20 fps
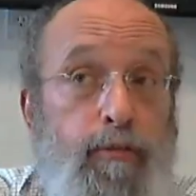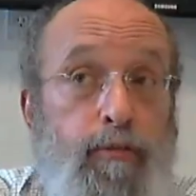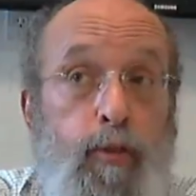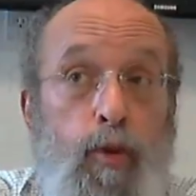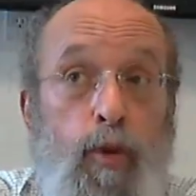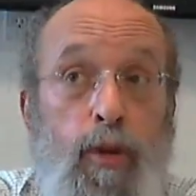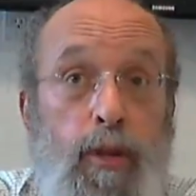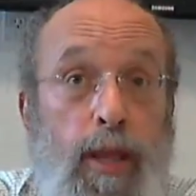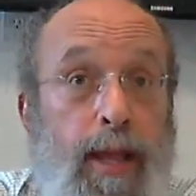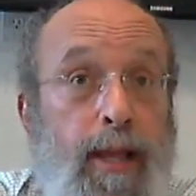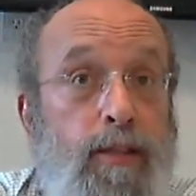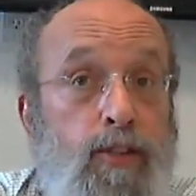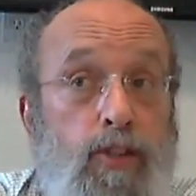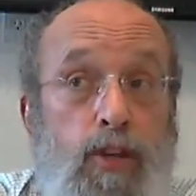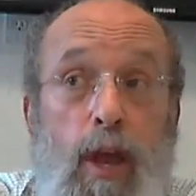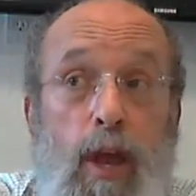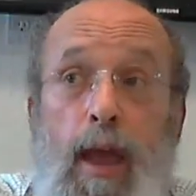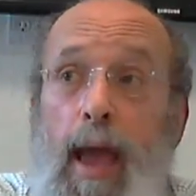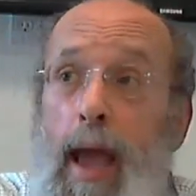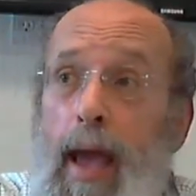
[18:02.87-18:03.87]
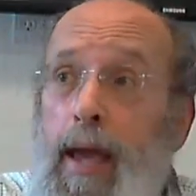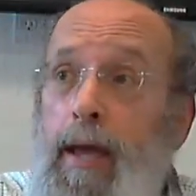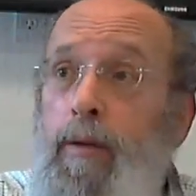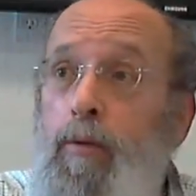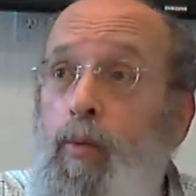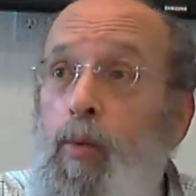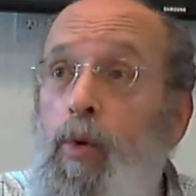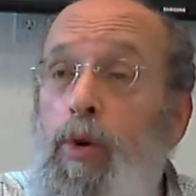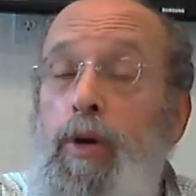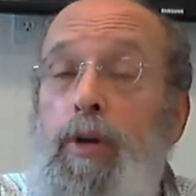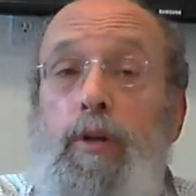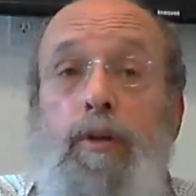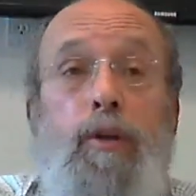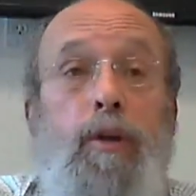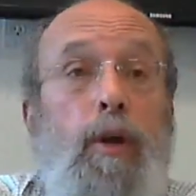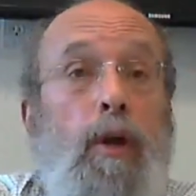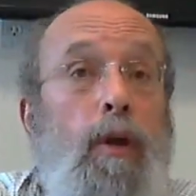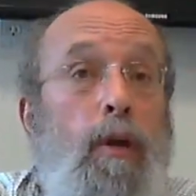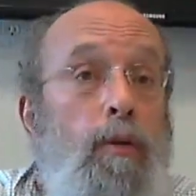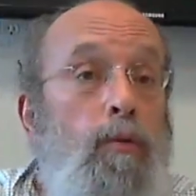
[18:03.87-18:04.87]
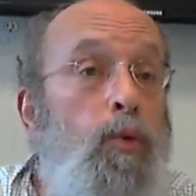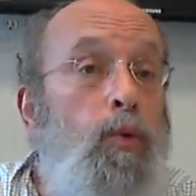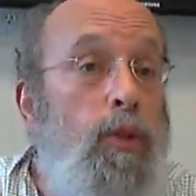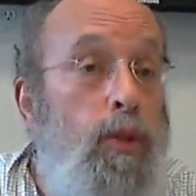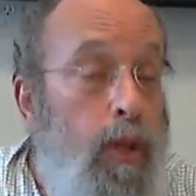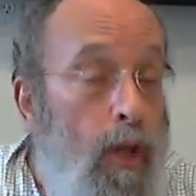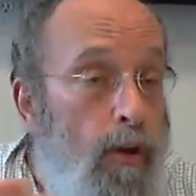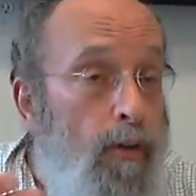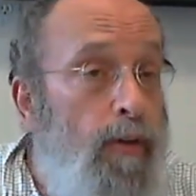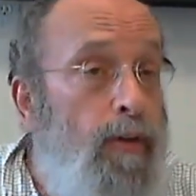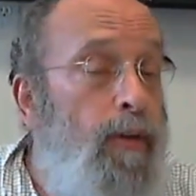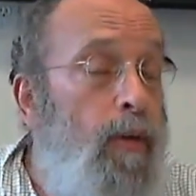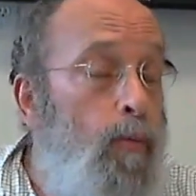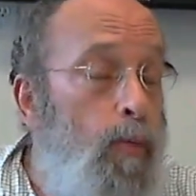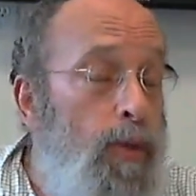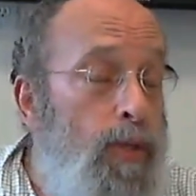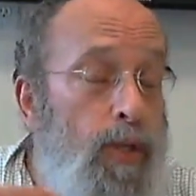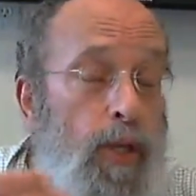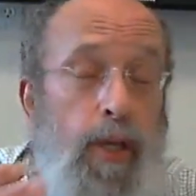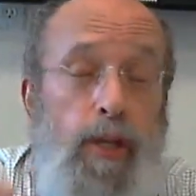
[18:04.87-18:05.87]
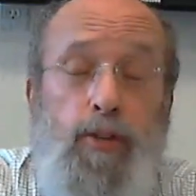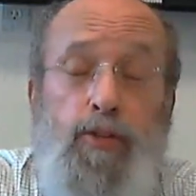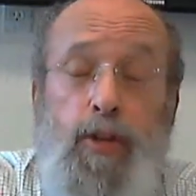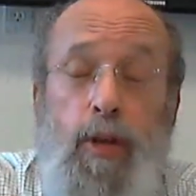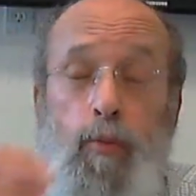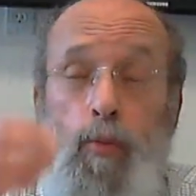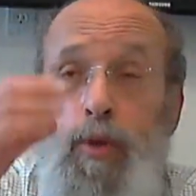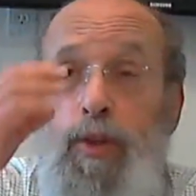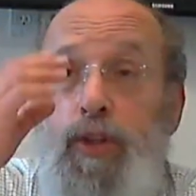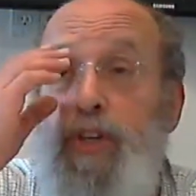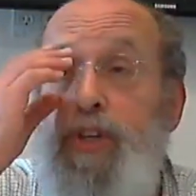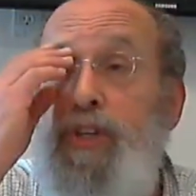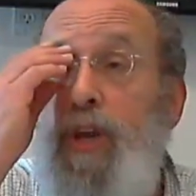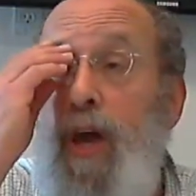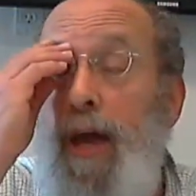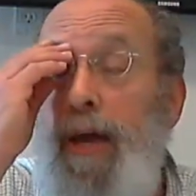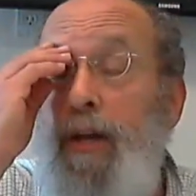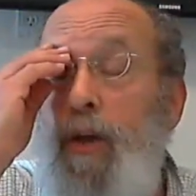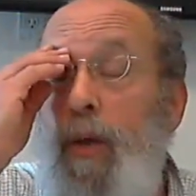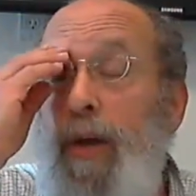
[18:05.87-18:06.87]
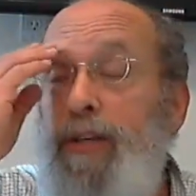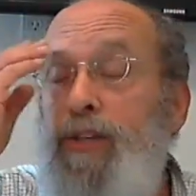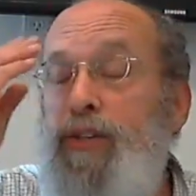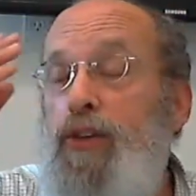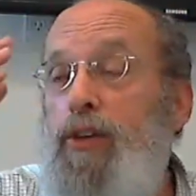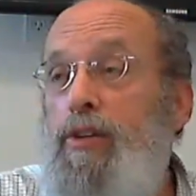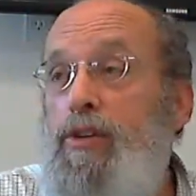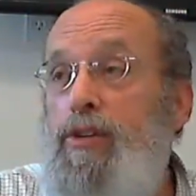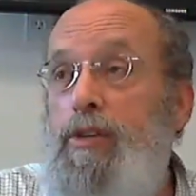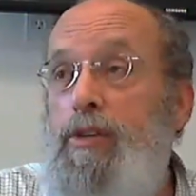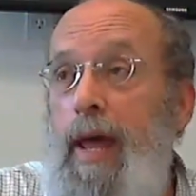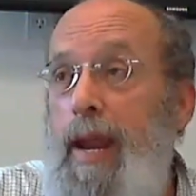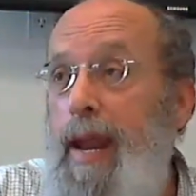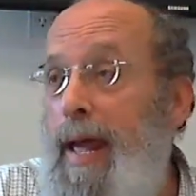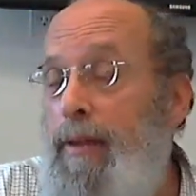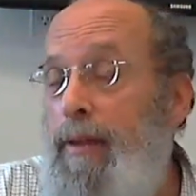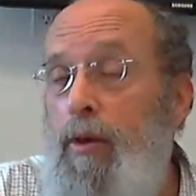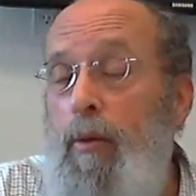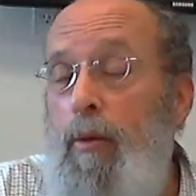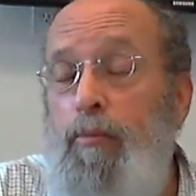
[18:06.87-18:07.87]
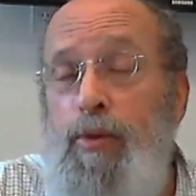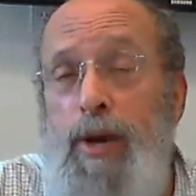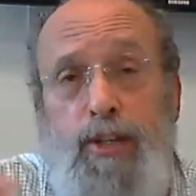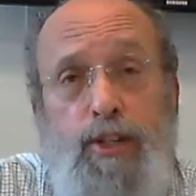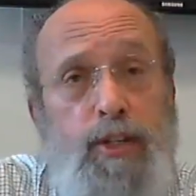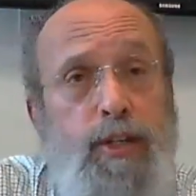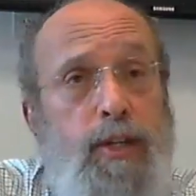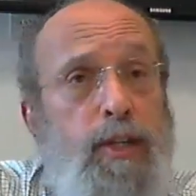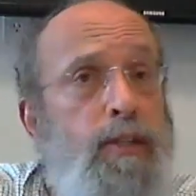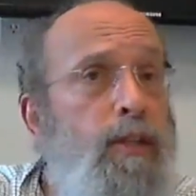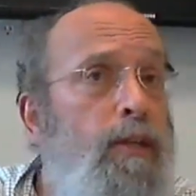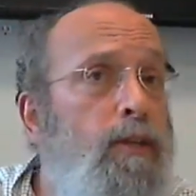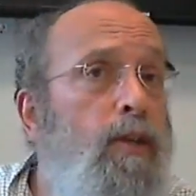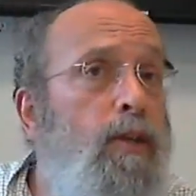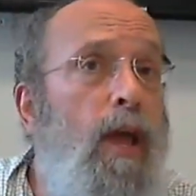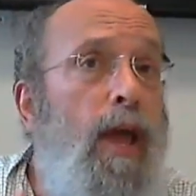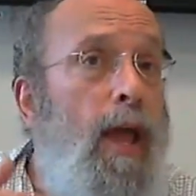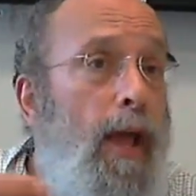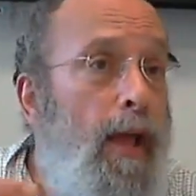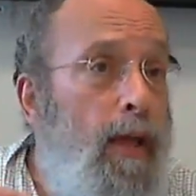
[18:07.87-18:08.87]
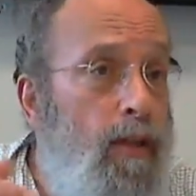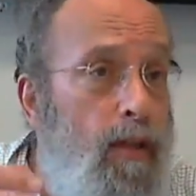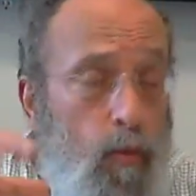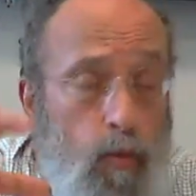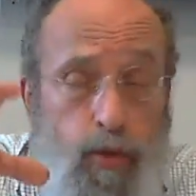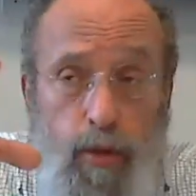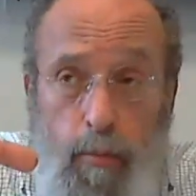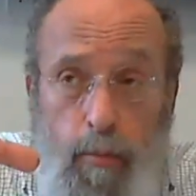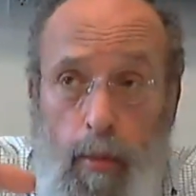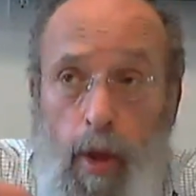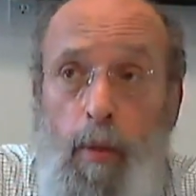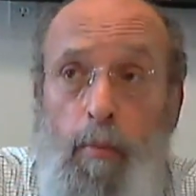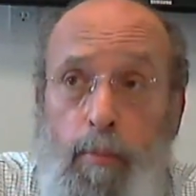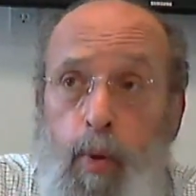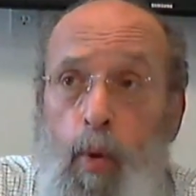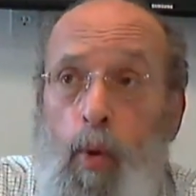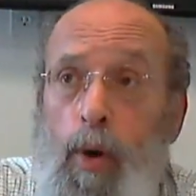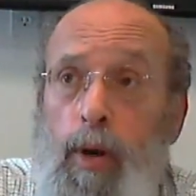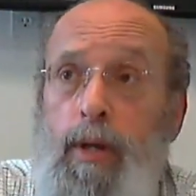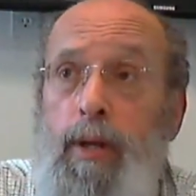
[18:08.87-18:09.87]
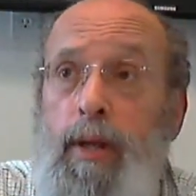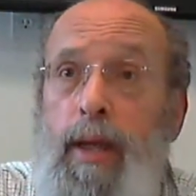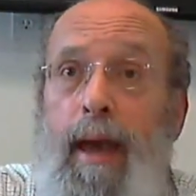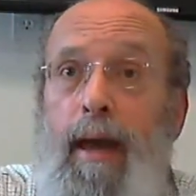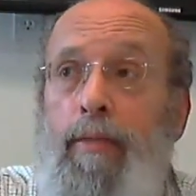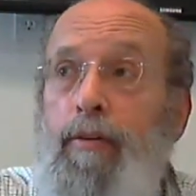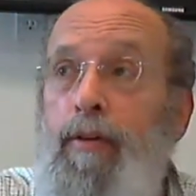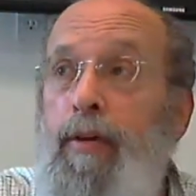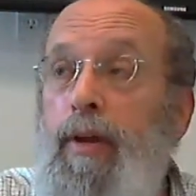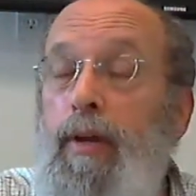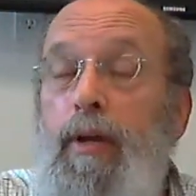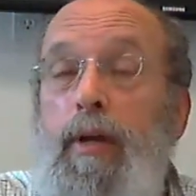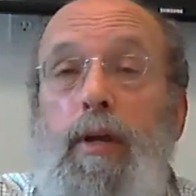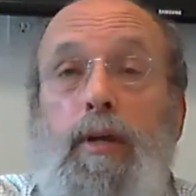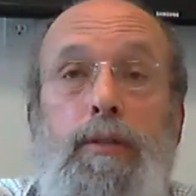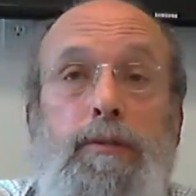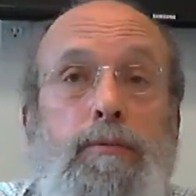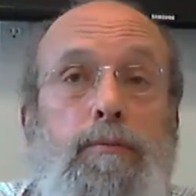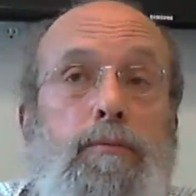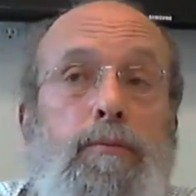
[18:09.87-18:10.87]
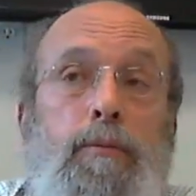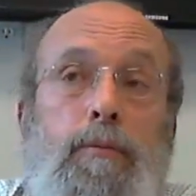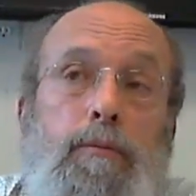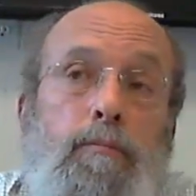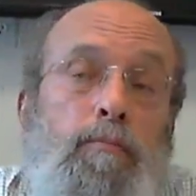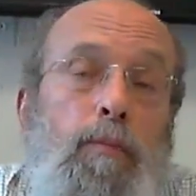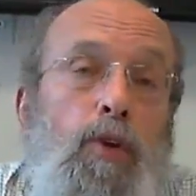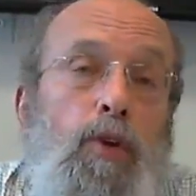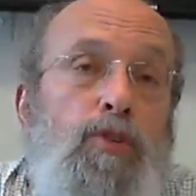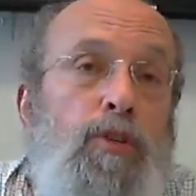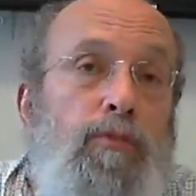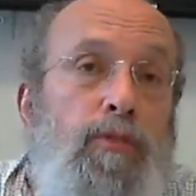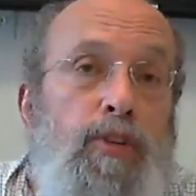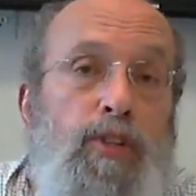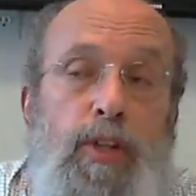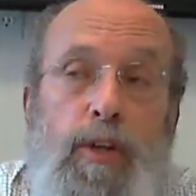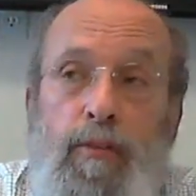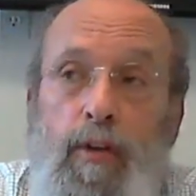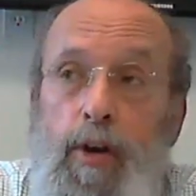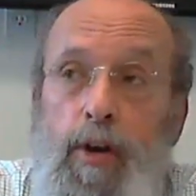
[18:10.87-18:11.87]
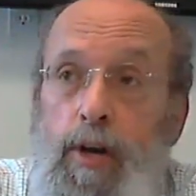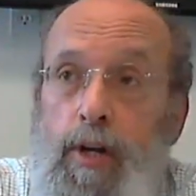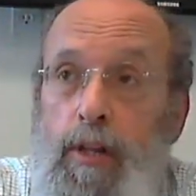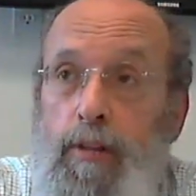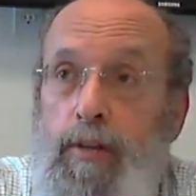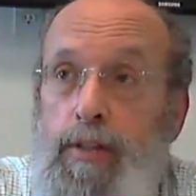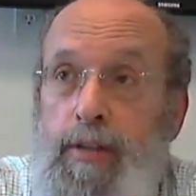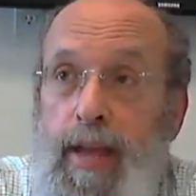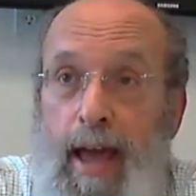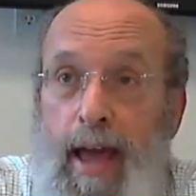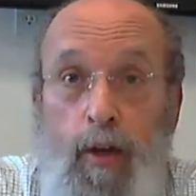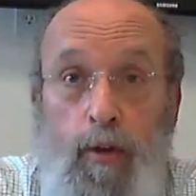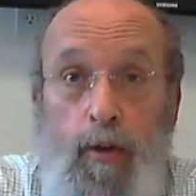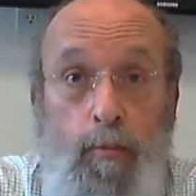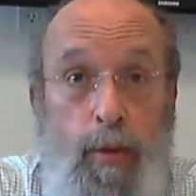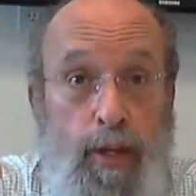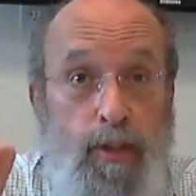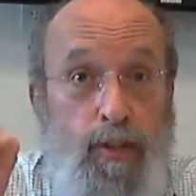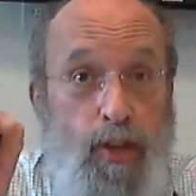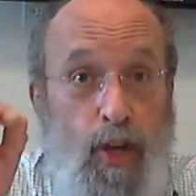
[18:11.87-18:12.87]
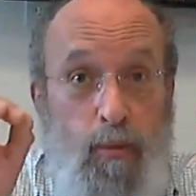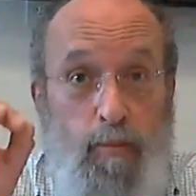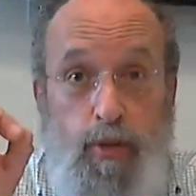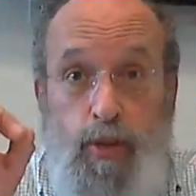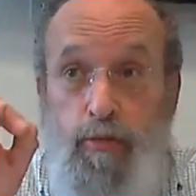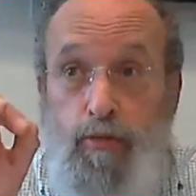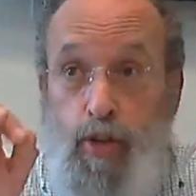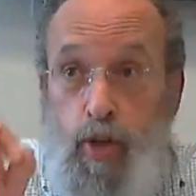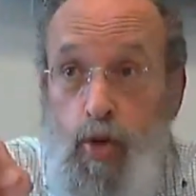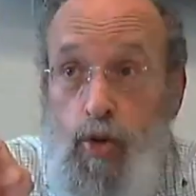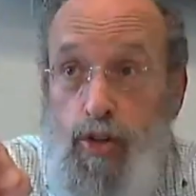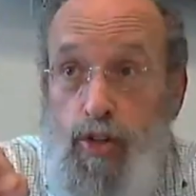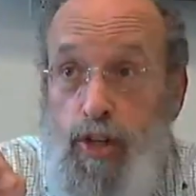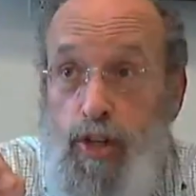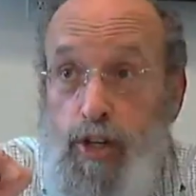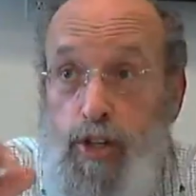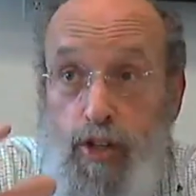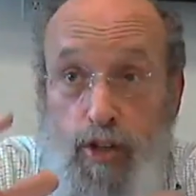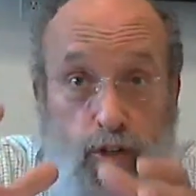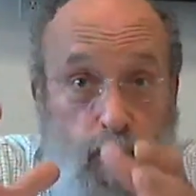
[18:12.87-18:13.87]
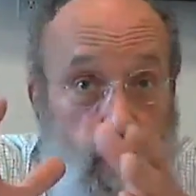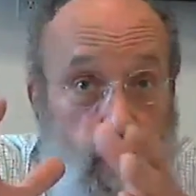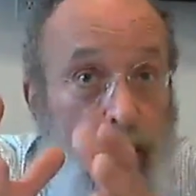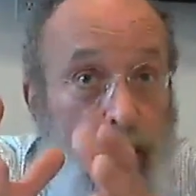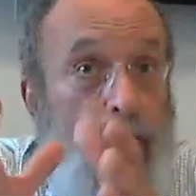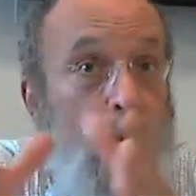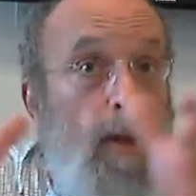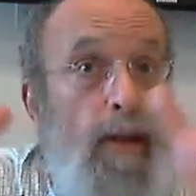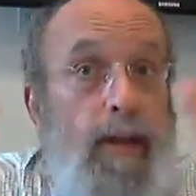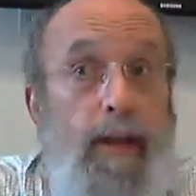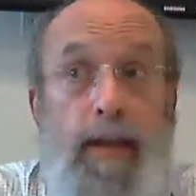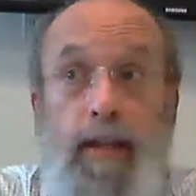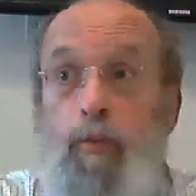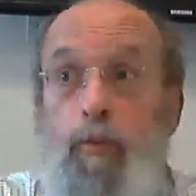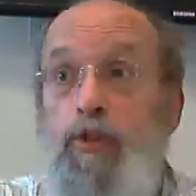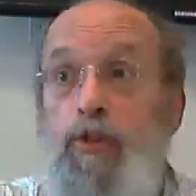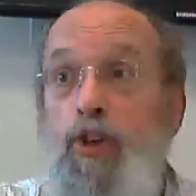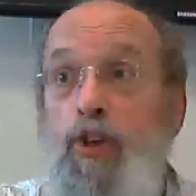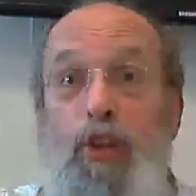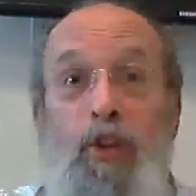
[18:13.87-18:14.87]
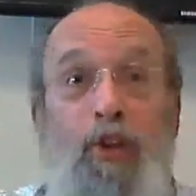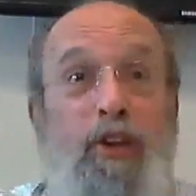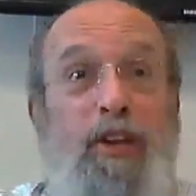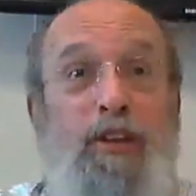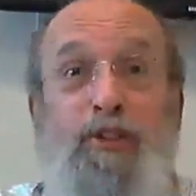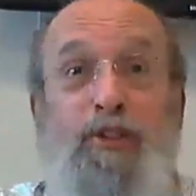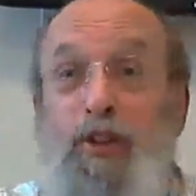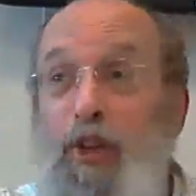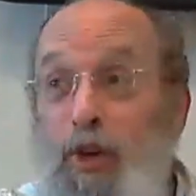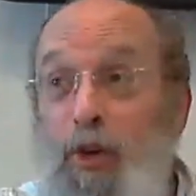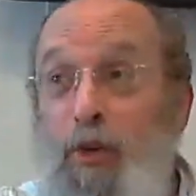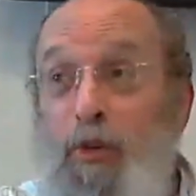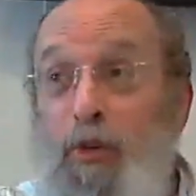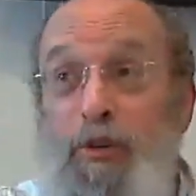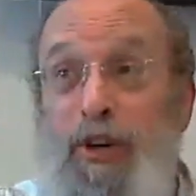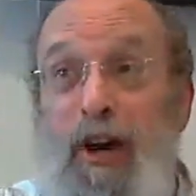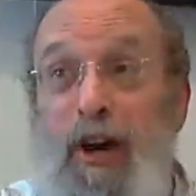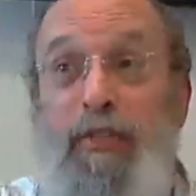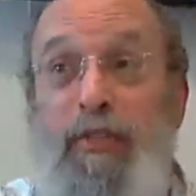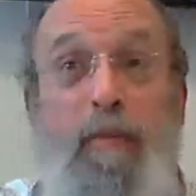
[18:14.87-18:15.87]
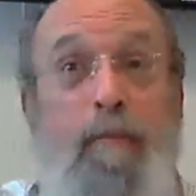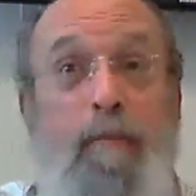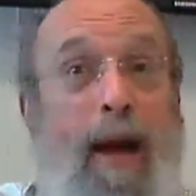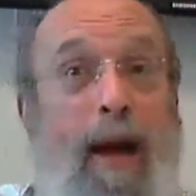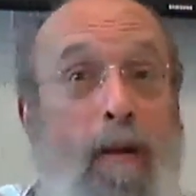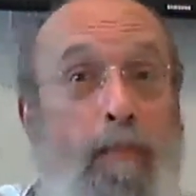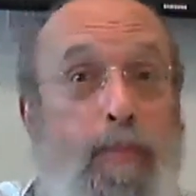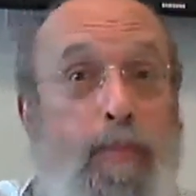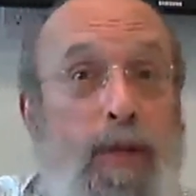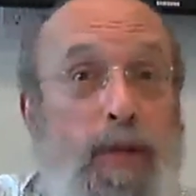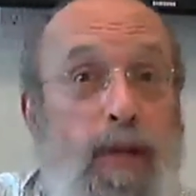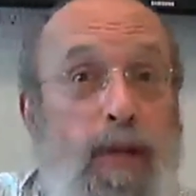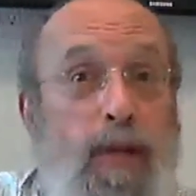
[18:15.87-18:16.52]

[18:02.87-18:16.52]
of the Four Lands, and would learn and would teach and would decide questions that had no precedent, and it was an important gathering. Most of us never heard of the town, but in terms of Jewish history, it's huge on the map.